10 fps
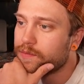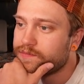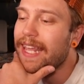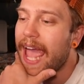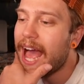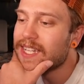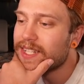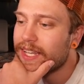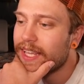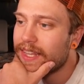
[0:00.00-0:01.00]
And
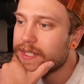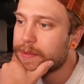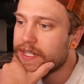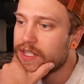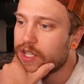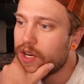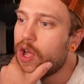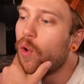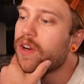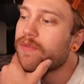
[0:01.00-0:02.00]
castling in this position
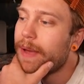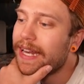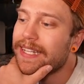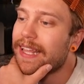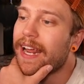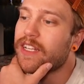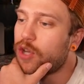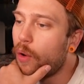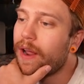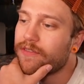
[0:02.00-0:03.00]
would have meant that I
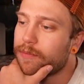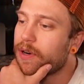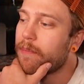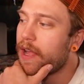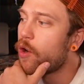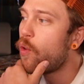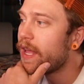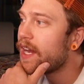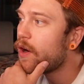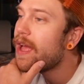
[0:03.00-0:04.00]
don't have to bring my
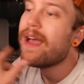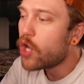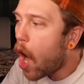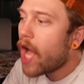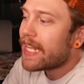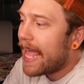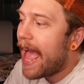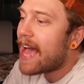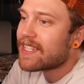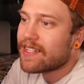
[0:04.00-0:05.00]
queen out. Not
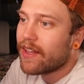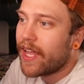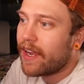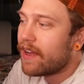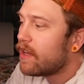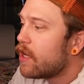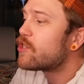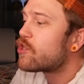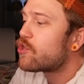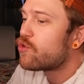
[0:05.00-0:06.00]
castling
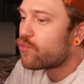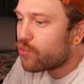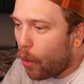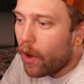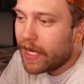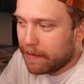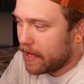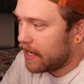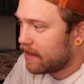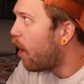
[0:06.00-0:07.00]
destroyed me.